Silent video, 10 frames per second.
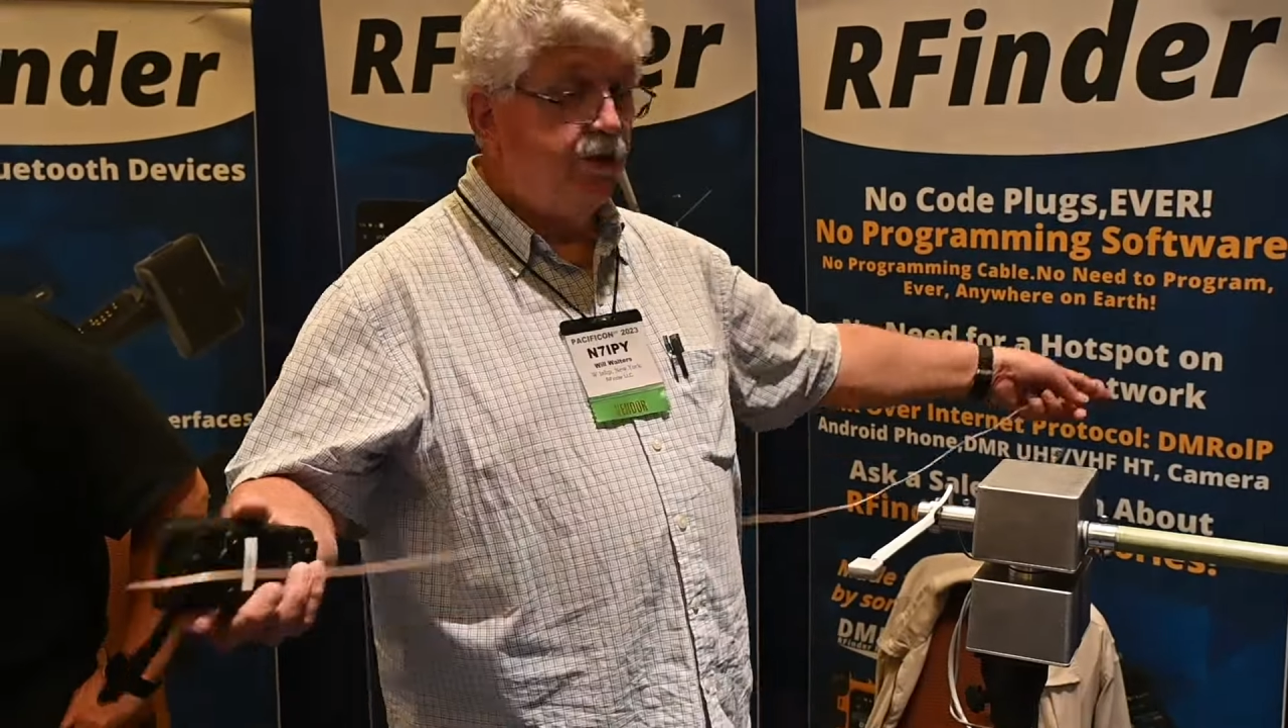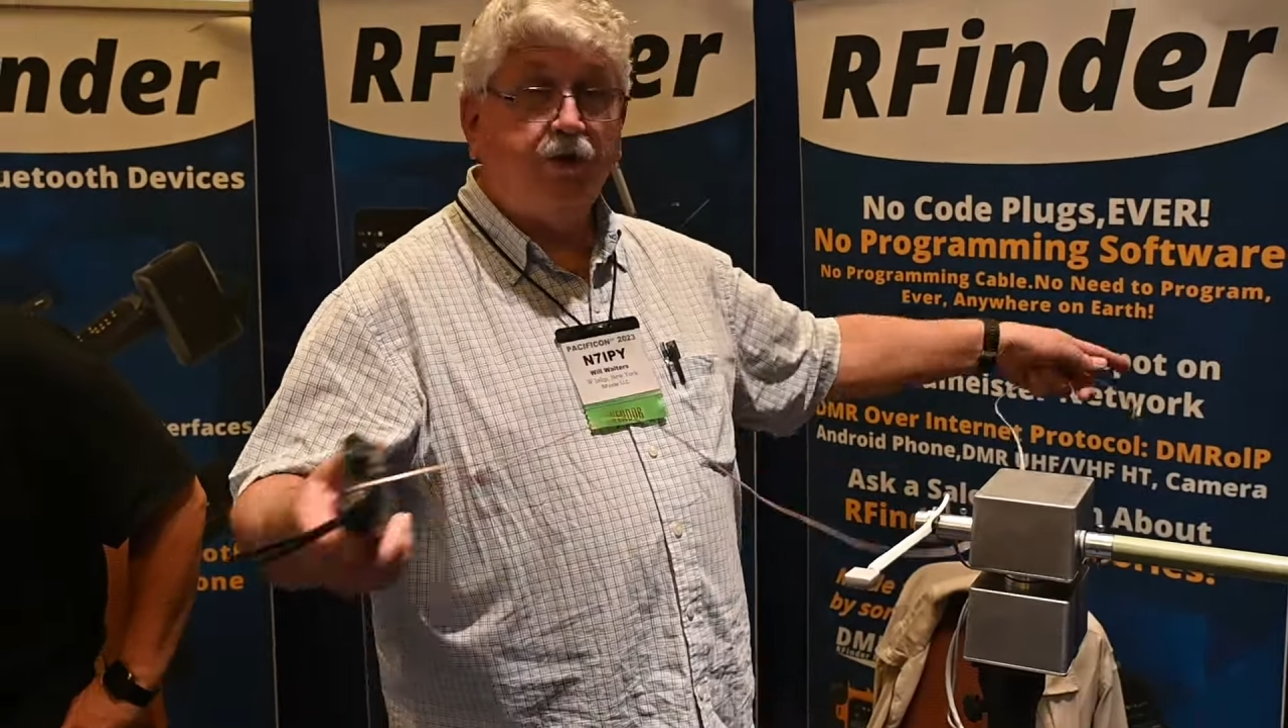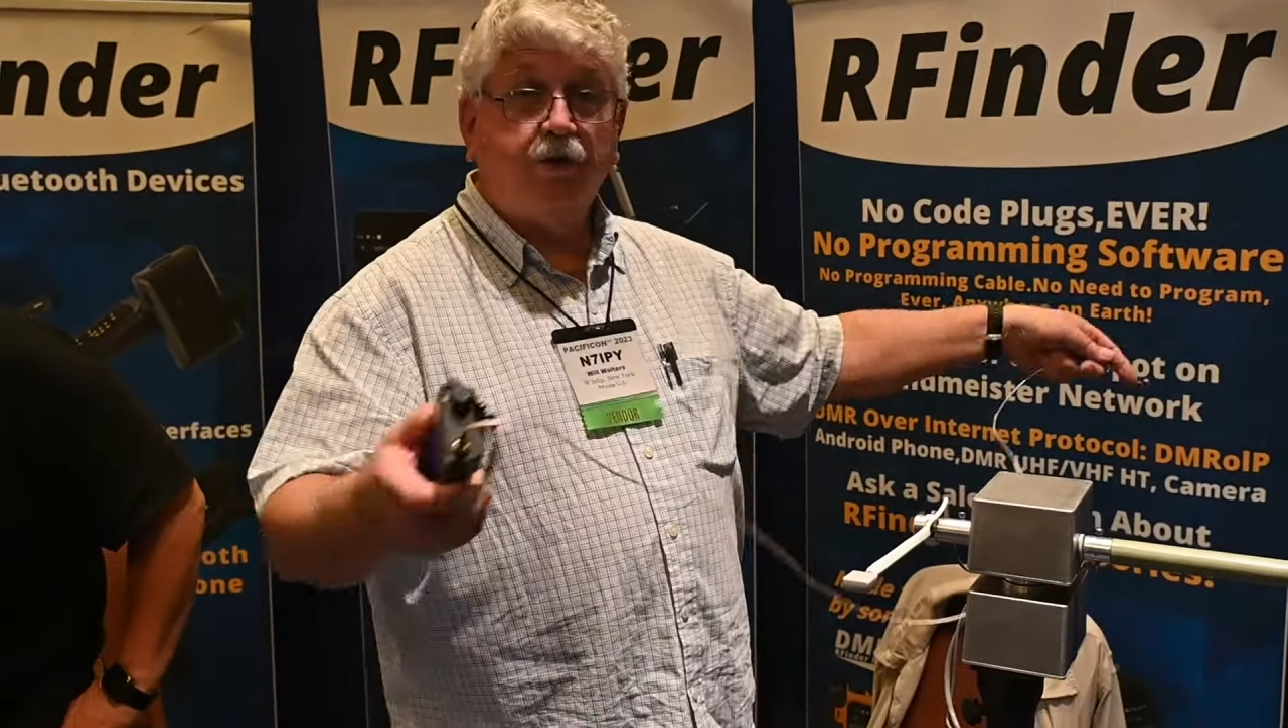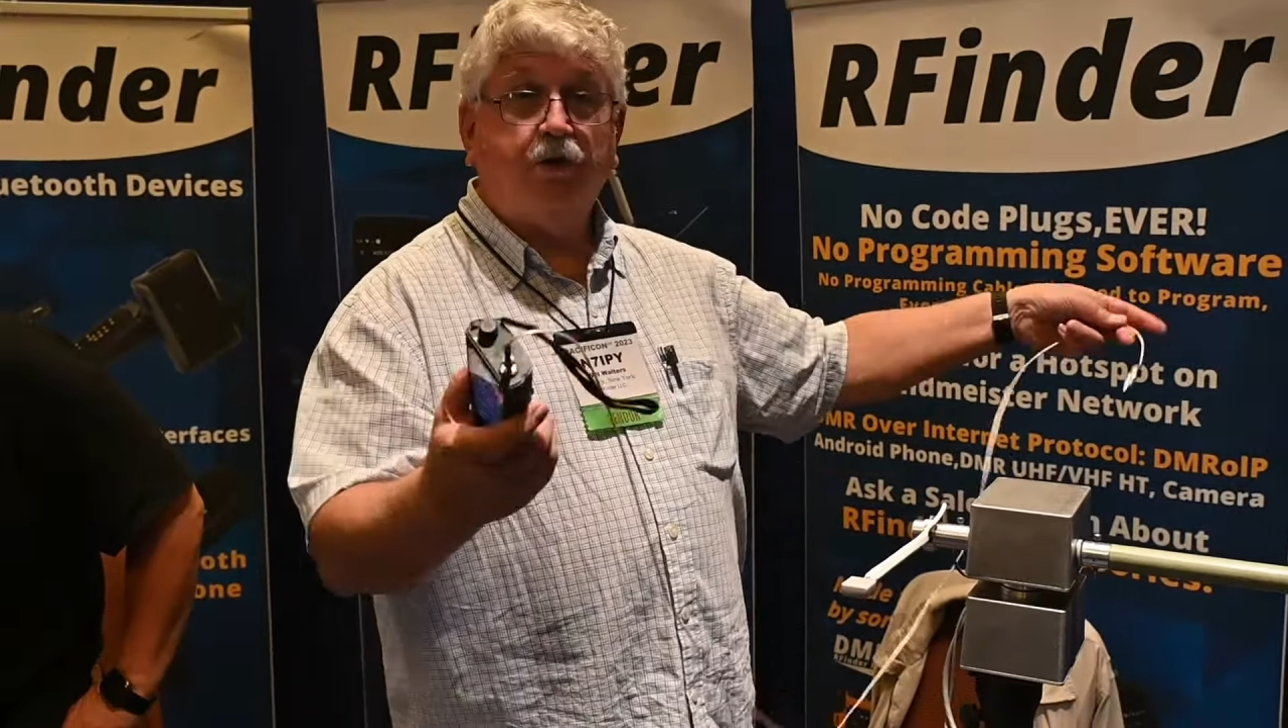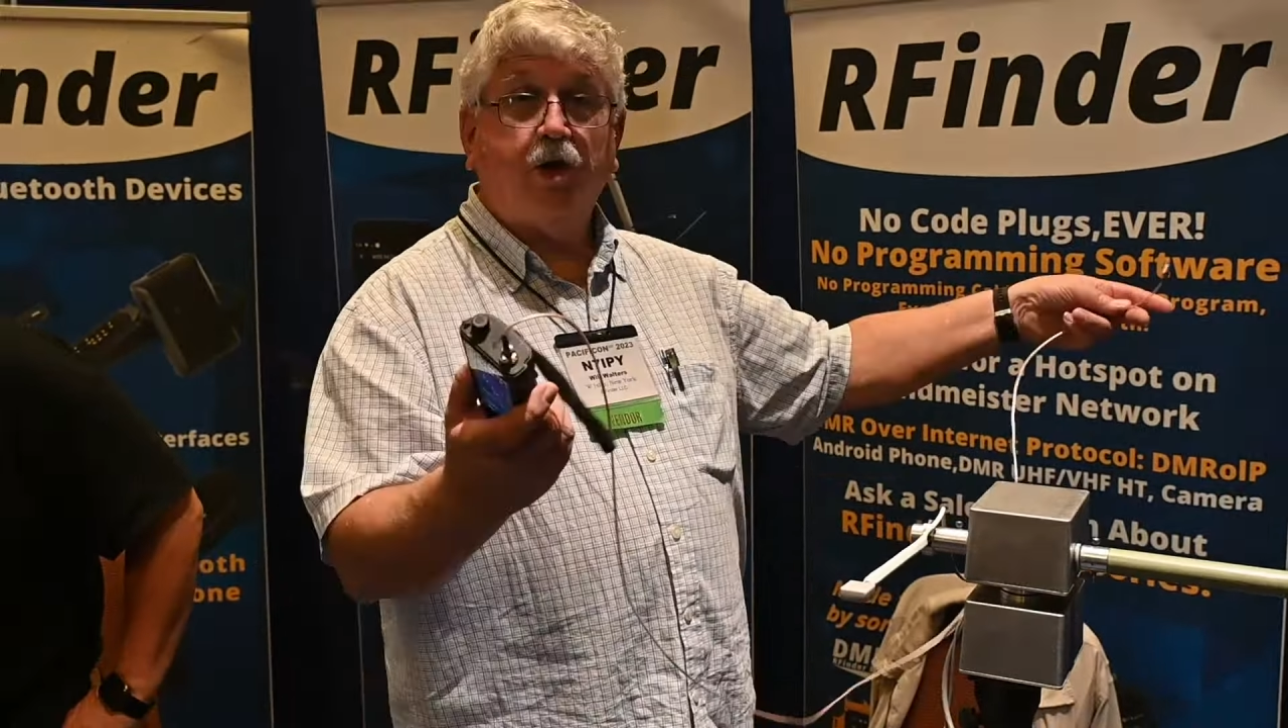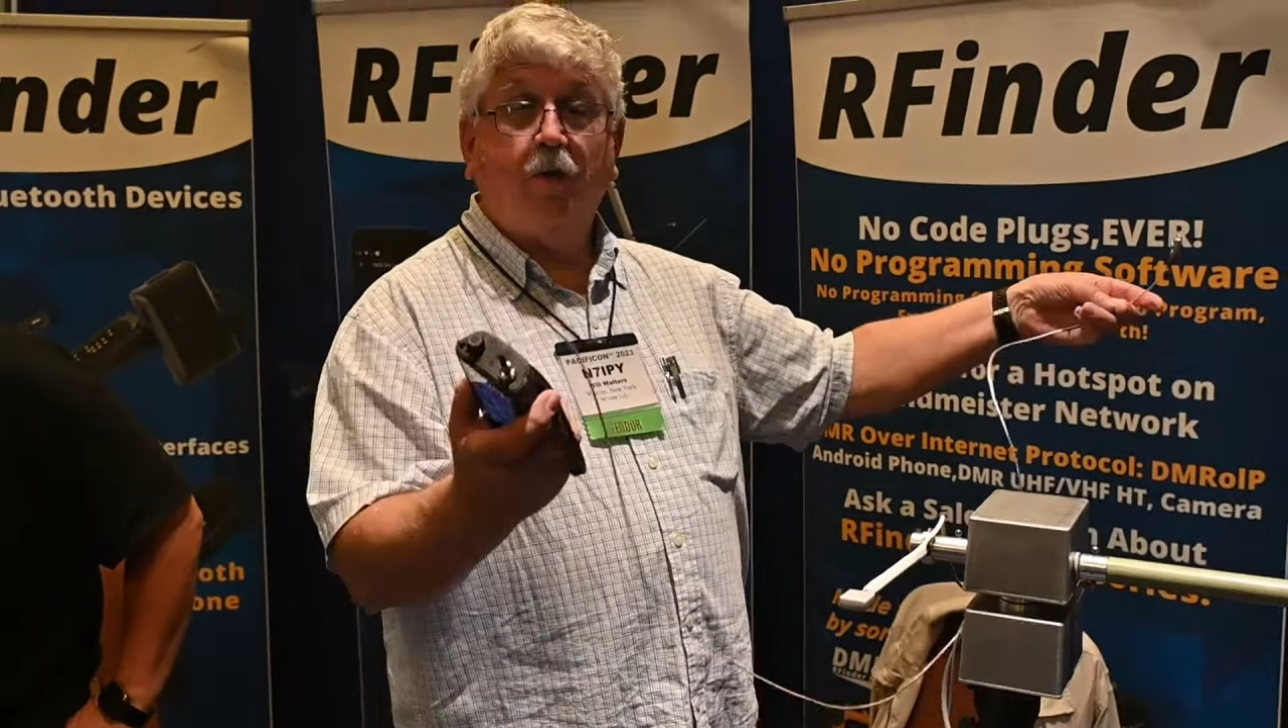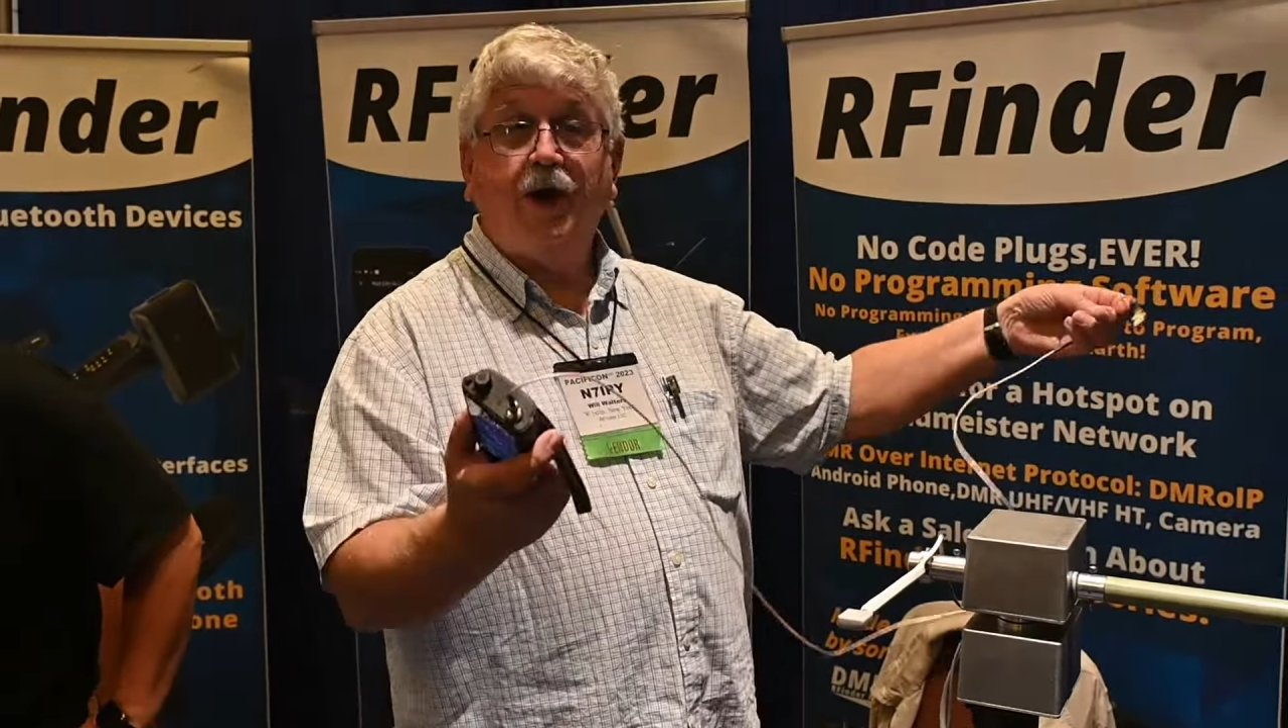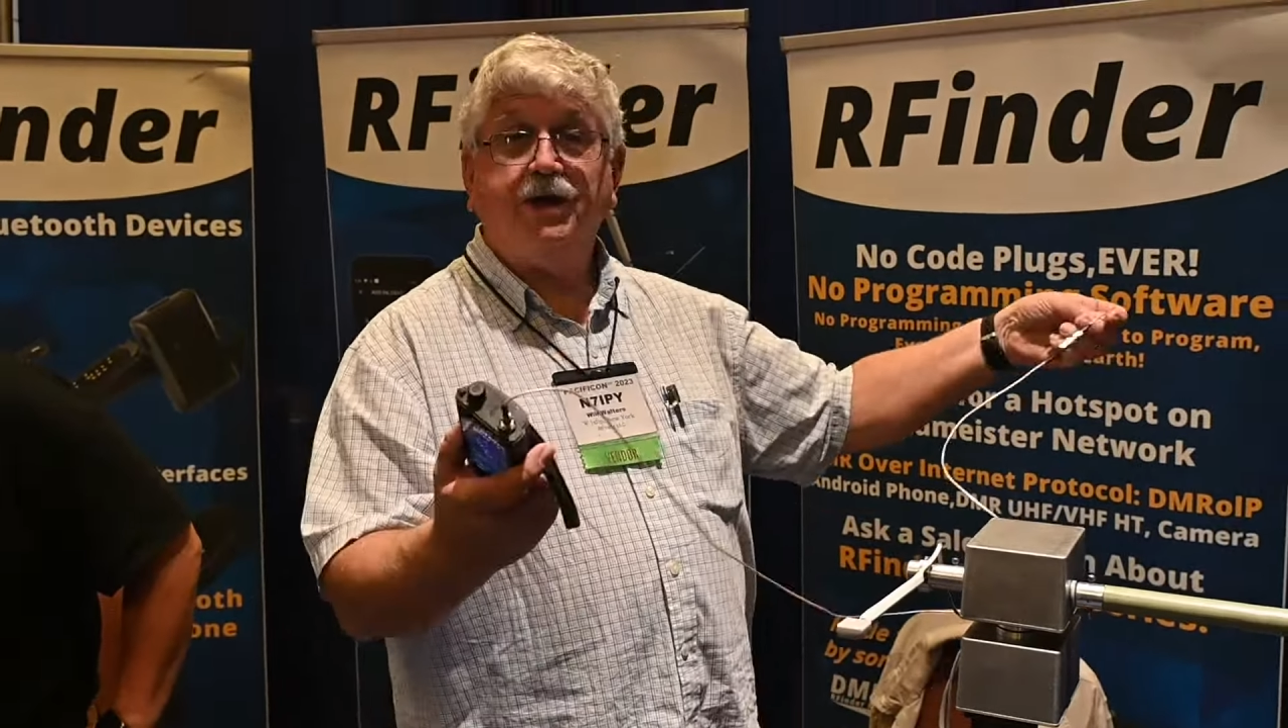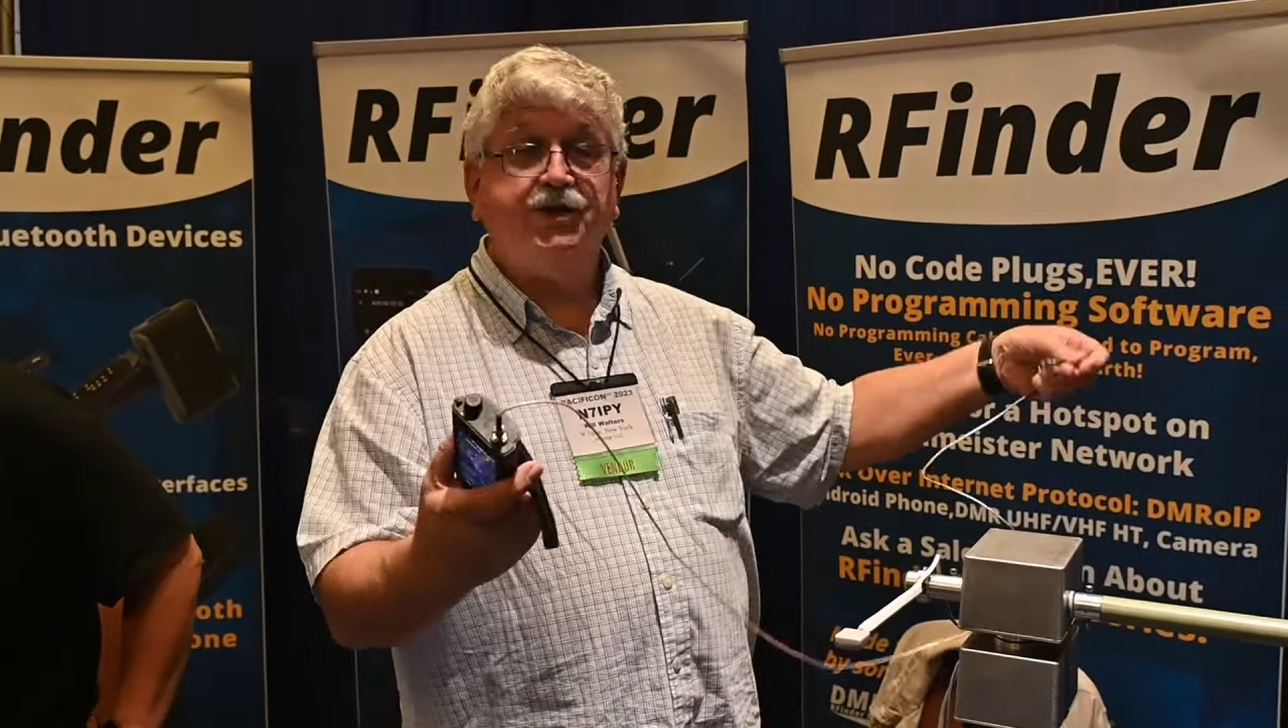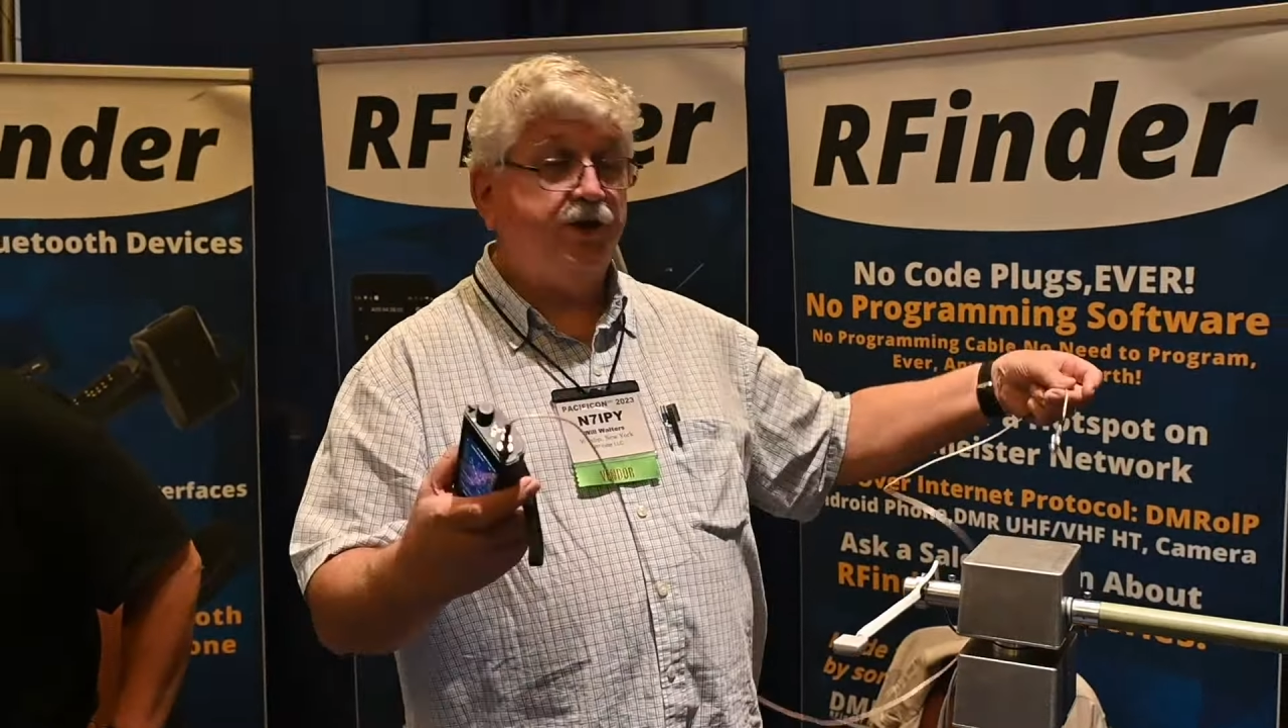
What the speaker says: your coax